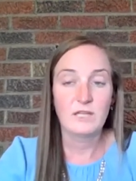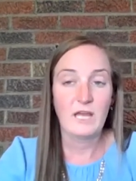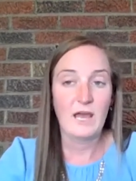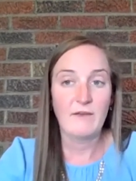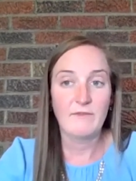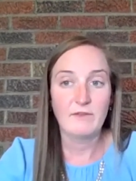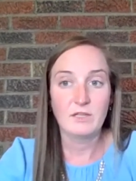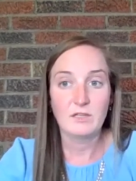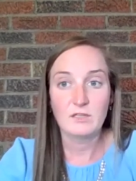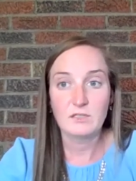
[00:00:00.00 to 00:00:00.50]

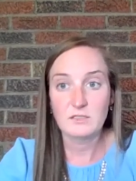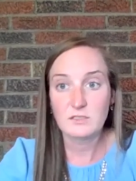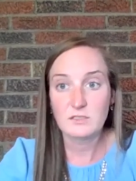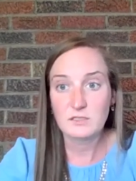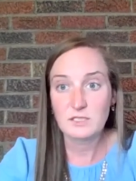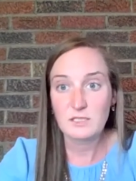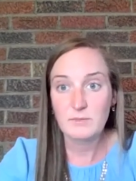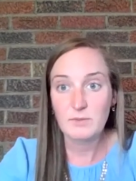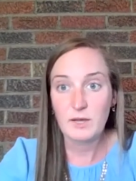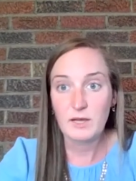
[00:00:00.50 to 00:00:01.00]
having good
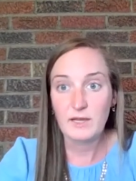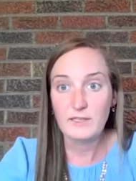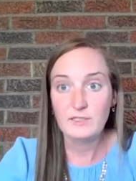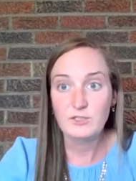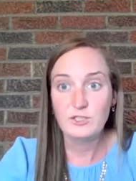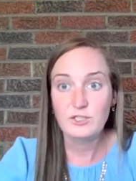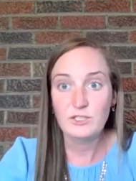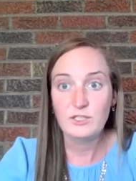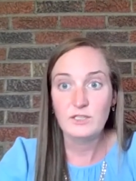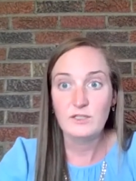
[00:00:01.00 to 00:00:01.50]
sleep
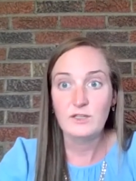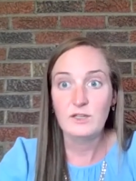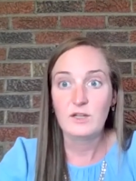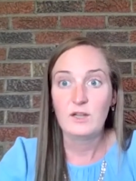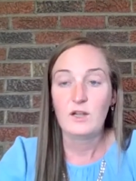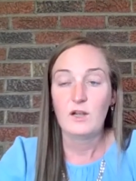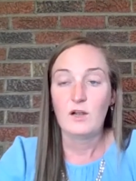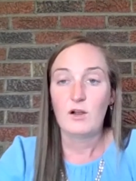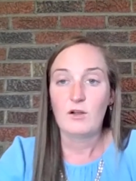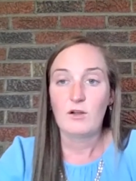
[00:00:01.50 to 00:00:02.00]
hygiene
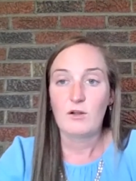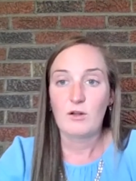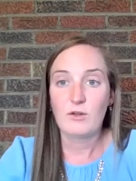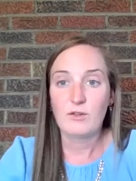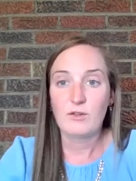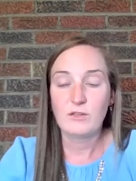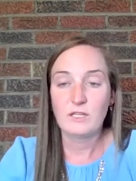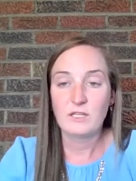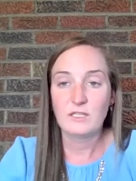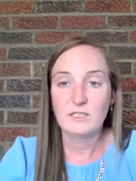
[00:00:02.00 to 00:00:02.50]
are
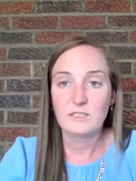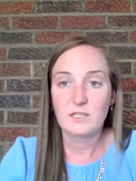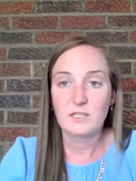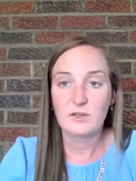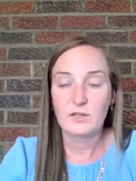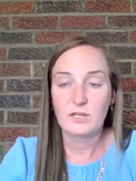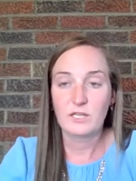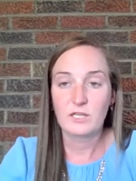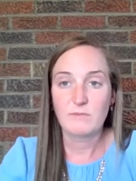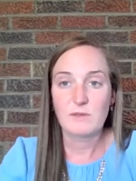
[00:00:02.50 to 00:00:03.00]
all things that
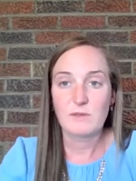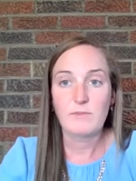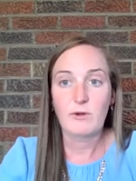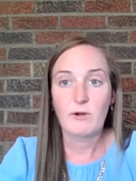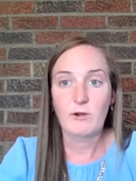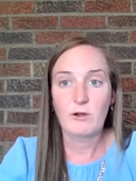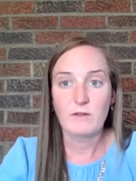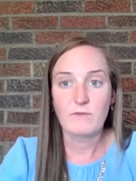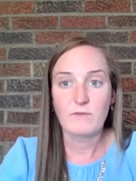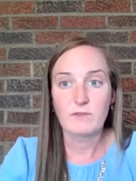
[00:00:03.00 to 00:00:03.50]
are going to be
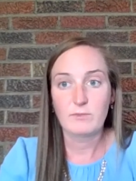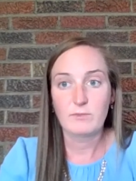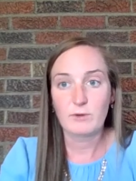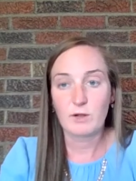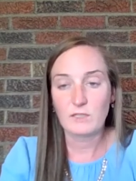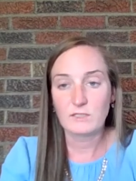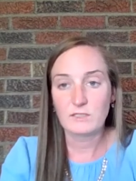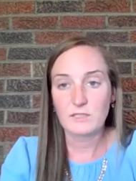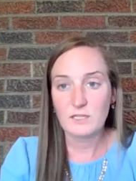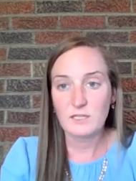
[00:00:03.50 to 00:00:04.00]
part of the
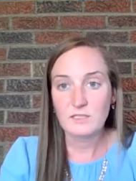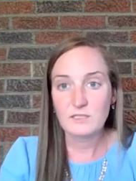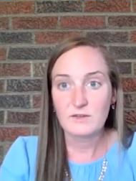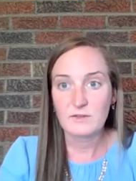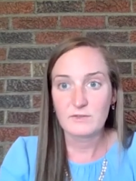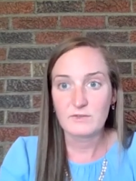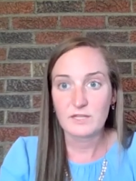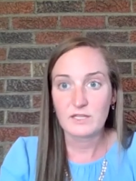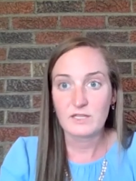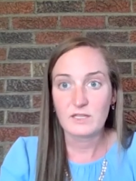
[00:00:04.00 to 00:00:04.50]
process
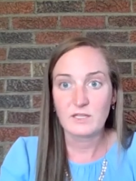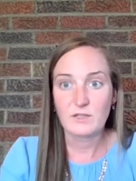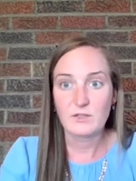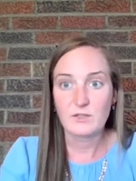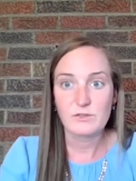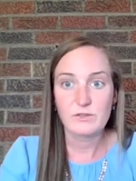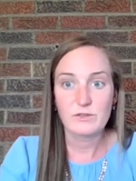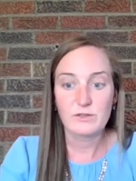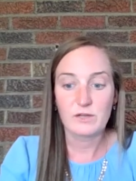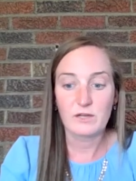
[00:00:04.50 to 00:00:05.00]
of getting you
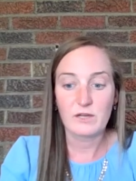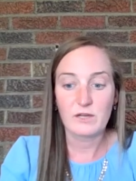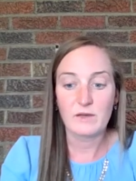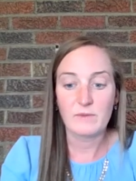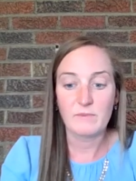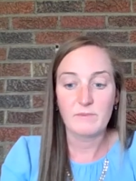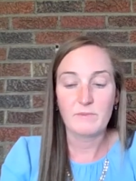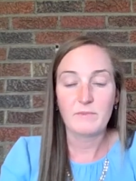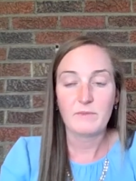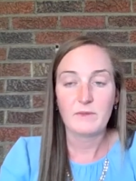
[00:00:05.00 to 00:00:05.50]
to
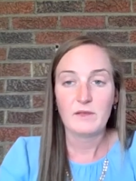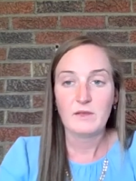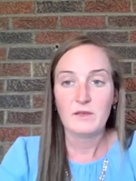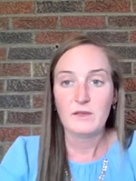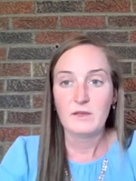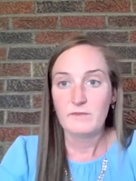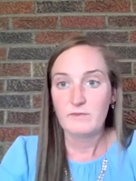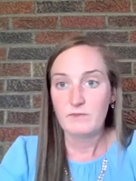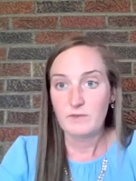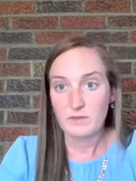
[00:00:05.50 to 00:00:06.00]
um,
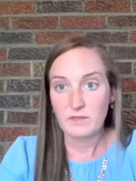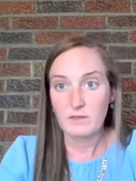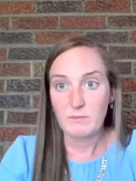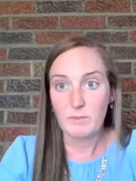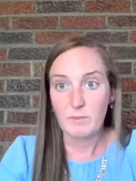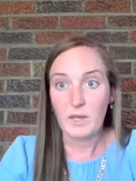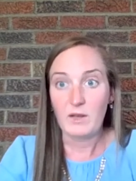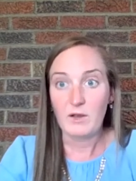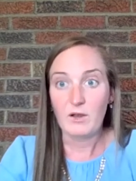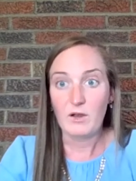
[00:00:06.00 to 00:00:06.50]
feeling
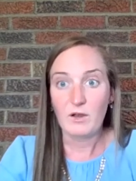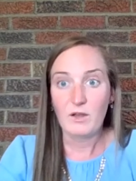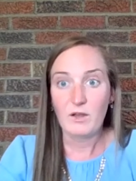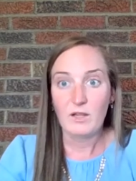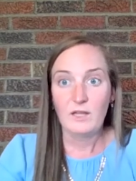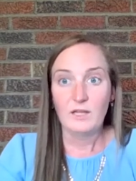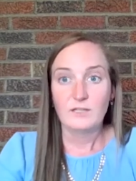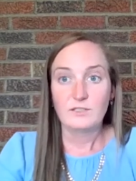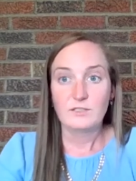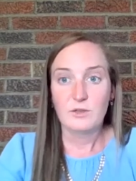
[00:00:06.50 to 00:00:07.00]
better.
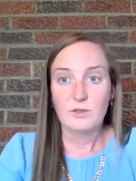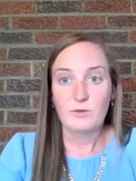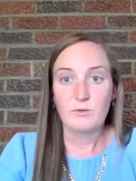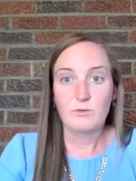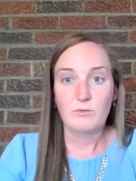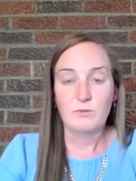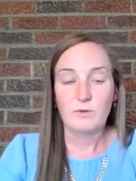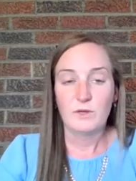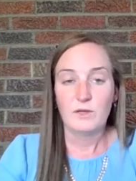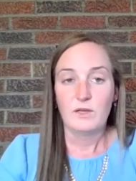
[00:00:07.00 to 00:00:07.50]

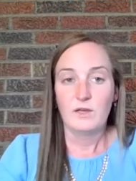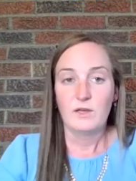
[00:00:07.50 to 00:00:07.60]
So,